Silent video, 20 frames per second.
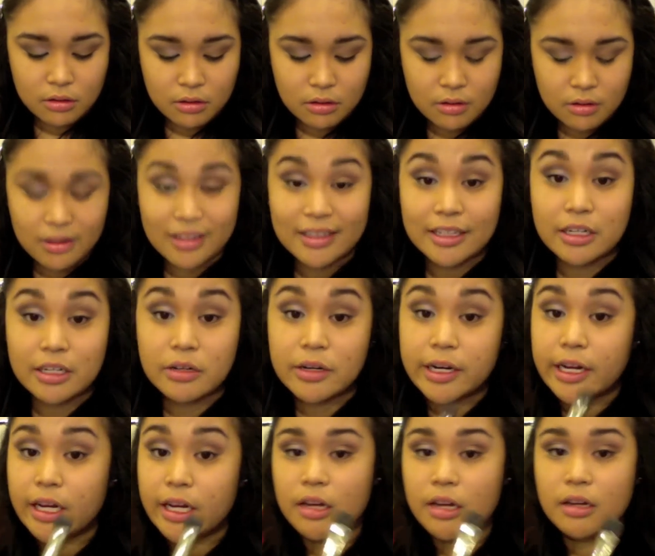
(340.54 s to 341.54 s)

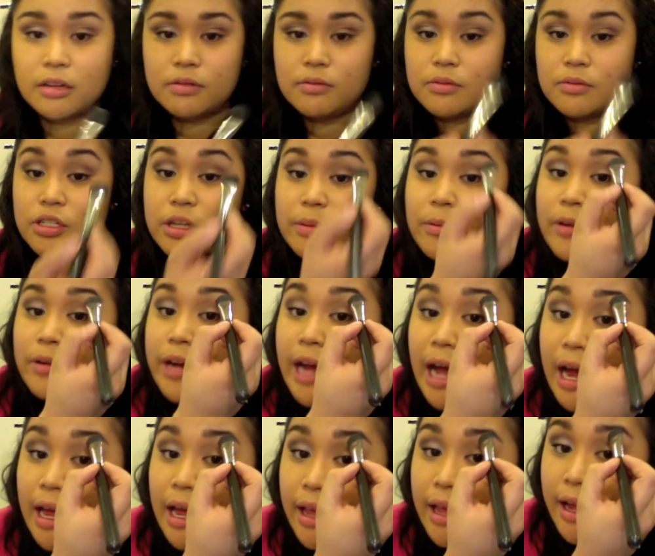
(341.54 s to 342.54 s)
glittery, shimmery
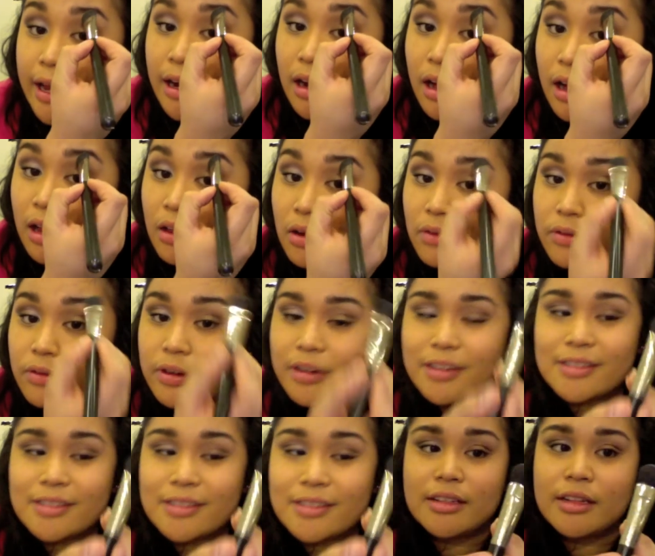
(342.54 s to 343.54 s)
highlight all over,
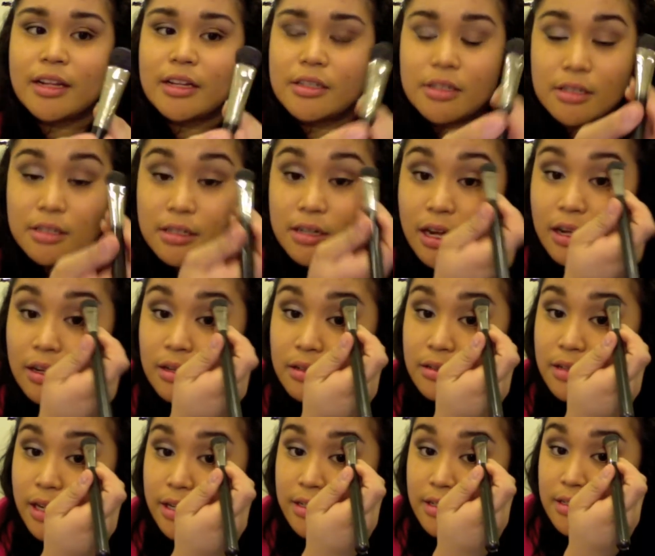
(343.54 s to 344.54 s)
because then
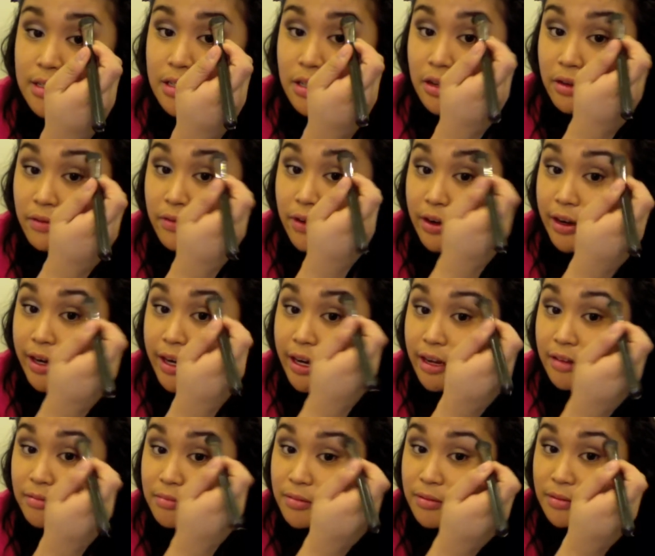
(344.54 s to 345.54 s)
that doesn't look very
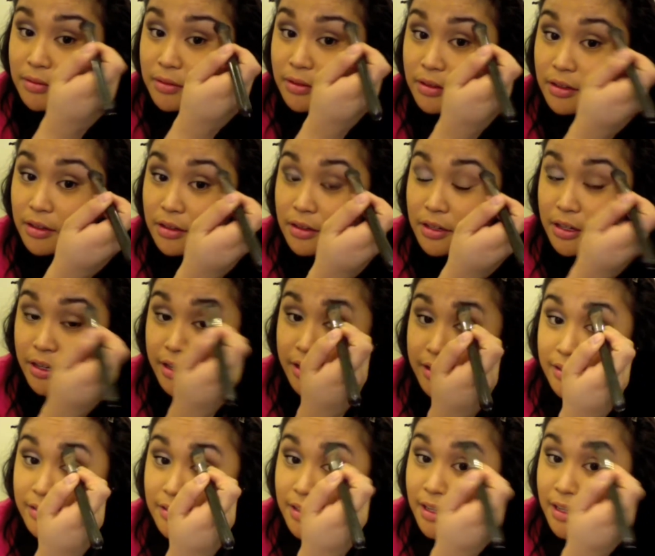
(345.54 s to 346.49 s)
good.